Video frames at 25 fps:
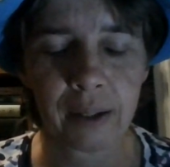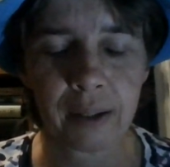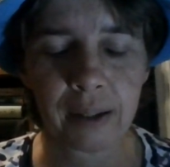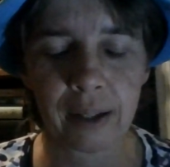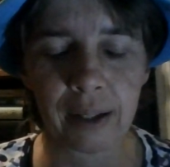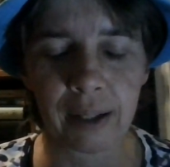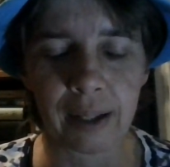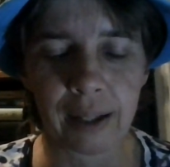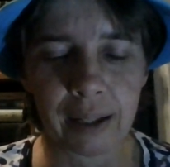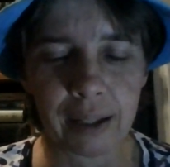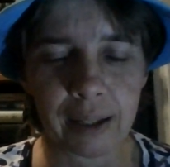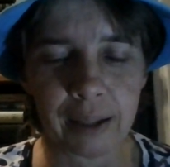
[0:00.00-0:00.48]

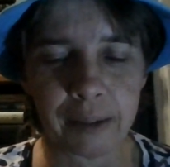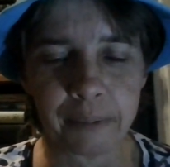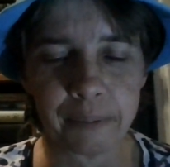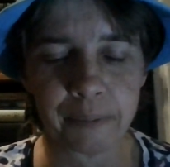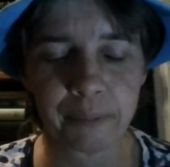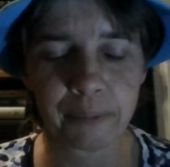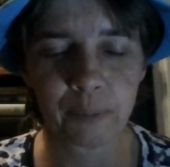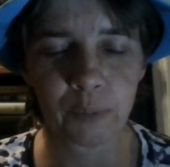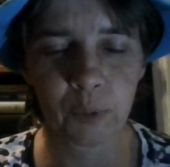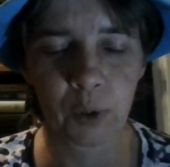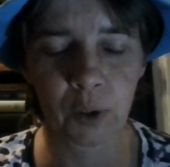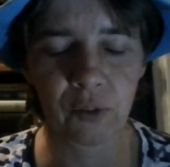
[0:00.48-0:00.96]

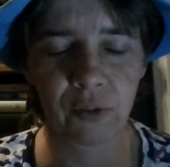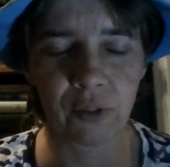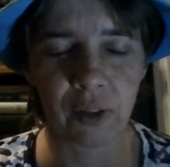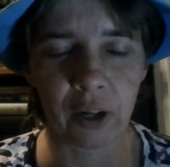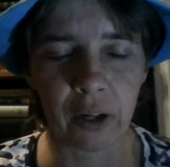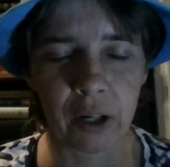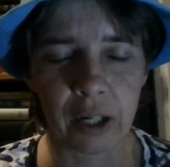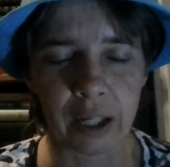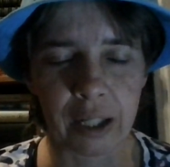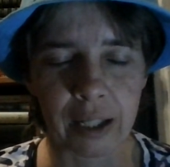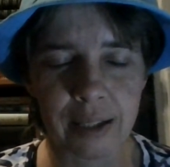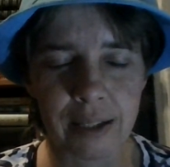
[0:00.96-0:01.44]
With
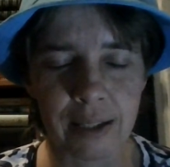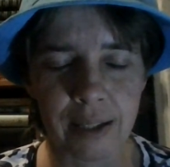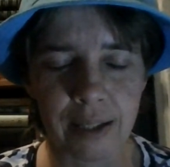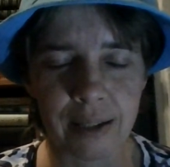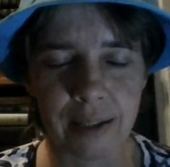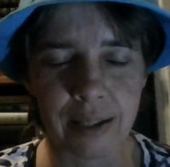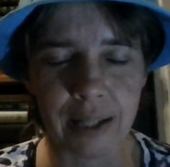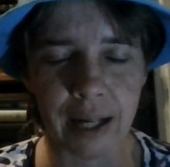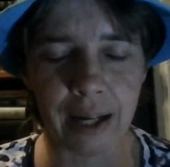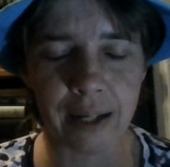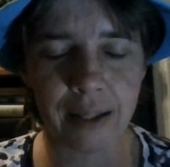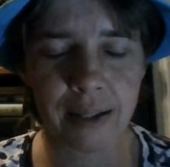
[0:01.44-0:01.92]
varying
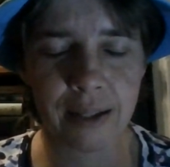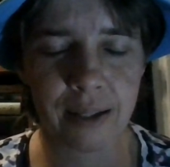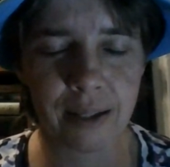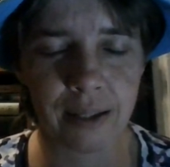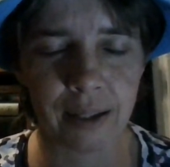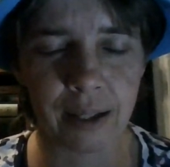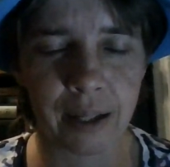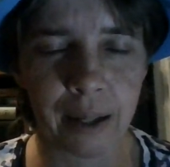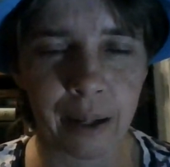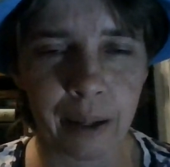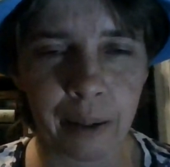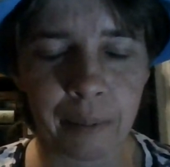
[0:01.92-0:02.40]
success.
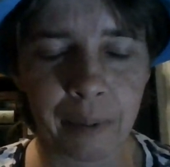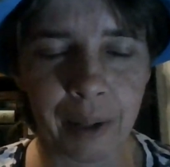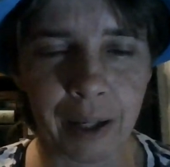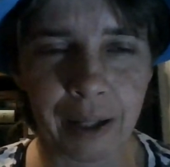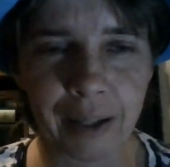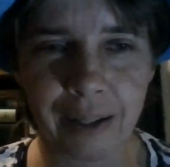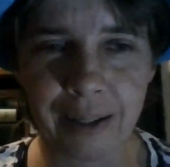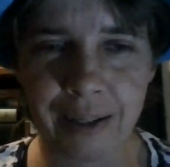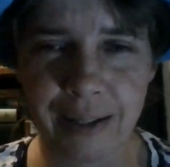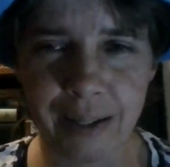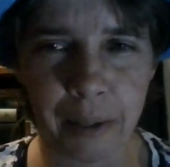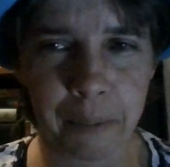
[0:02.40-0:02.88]
I
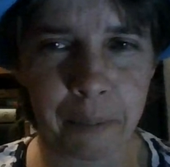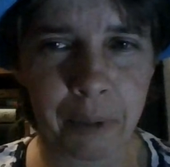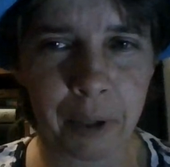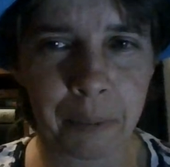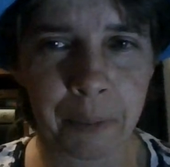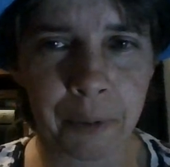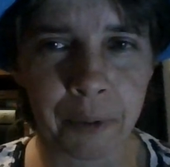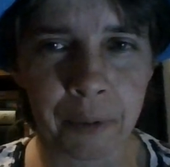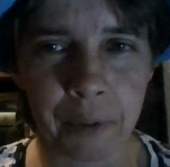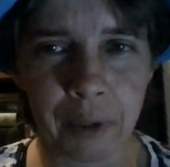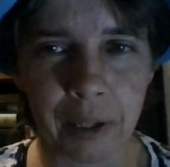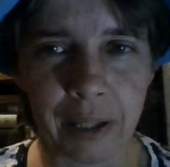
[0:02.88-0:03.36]
think some
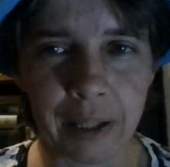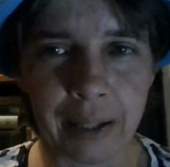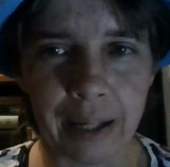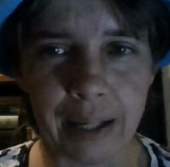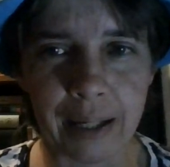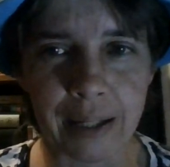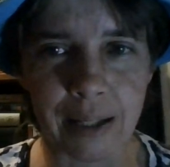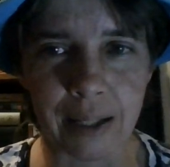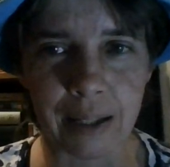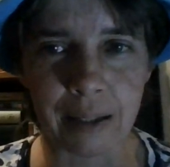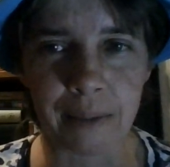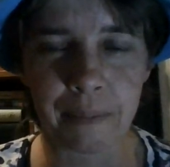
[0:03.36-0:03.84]
people really
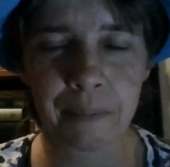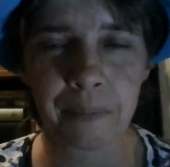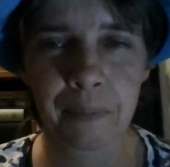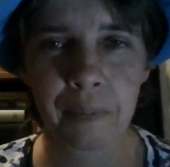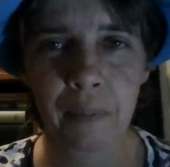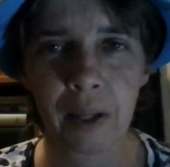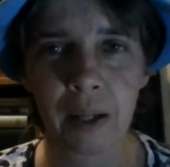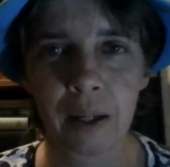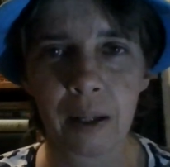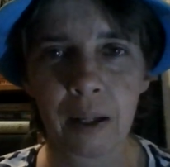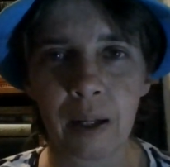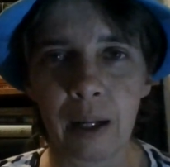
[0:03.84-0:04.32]
liked it,
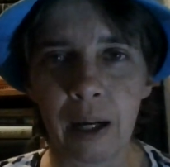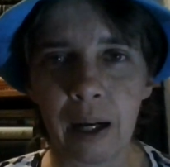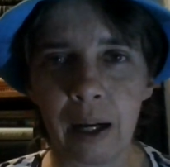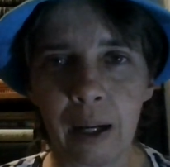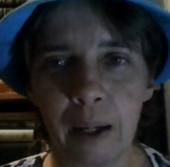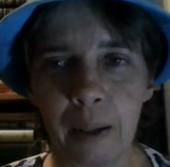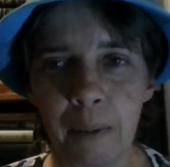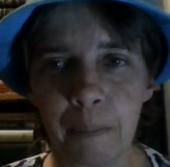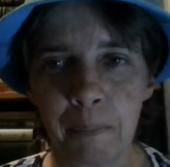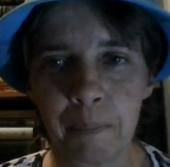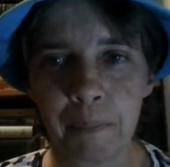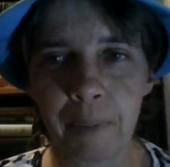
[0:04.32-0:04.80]

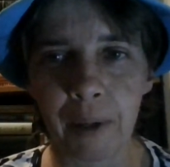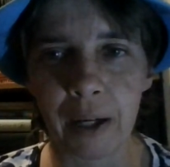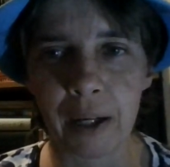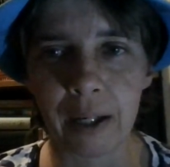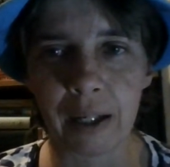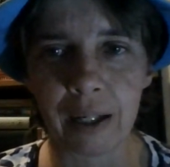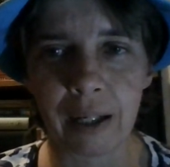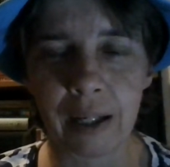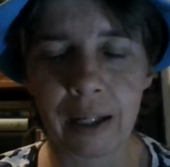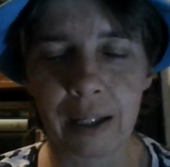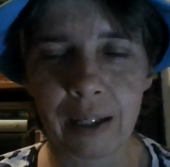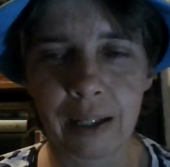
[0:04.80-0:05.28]
but
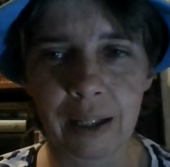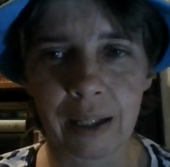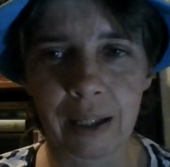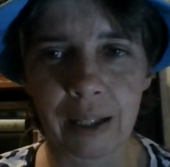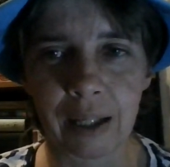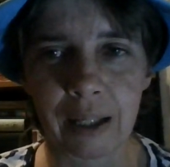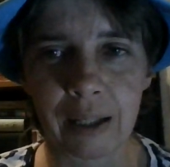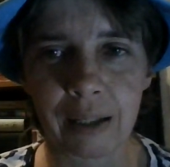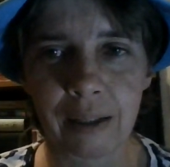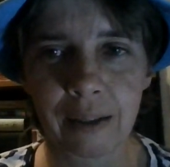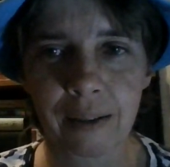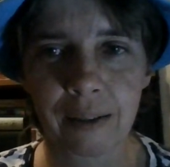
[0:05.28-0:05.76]
it can
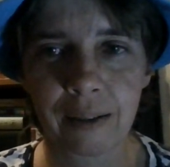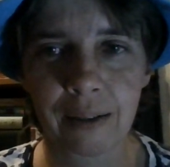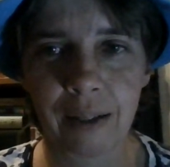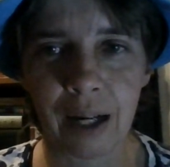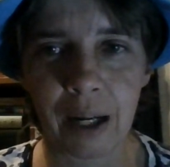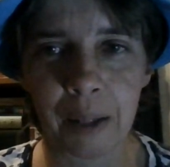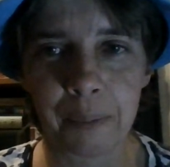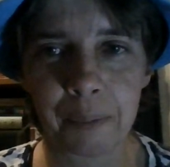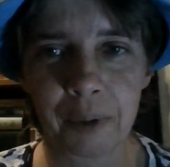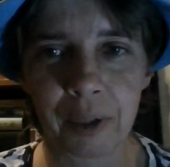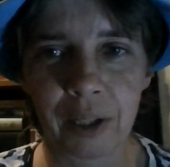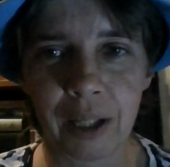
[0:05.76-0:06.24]
get
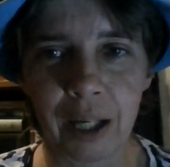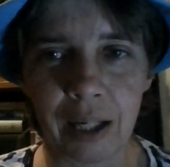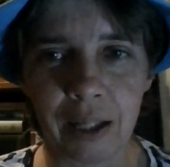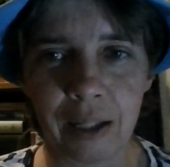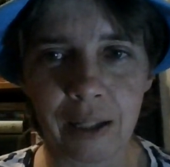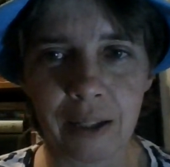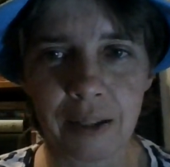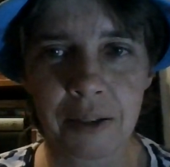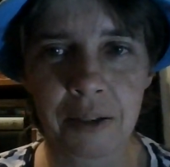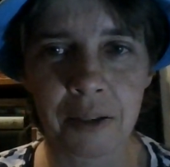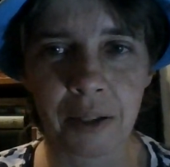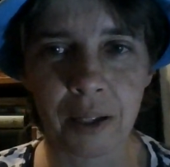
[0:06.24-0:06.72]

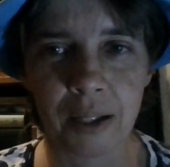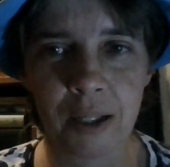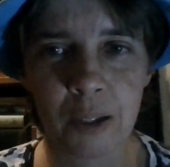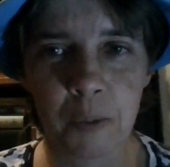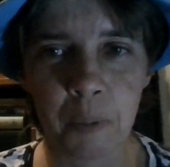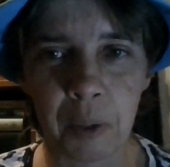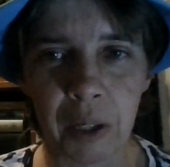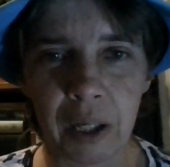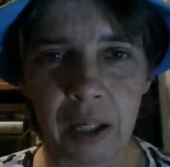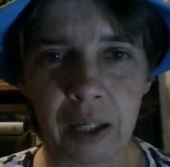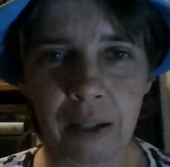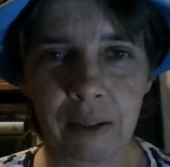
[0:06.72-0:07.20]
complicated to
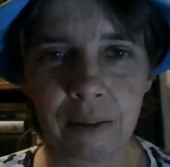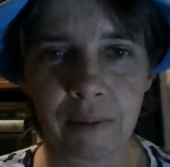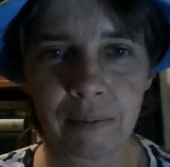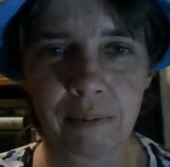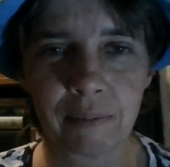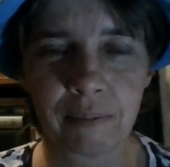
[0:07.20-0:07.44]
explain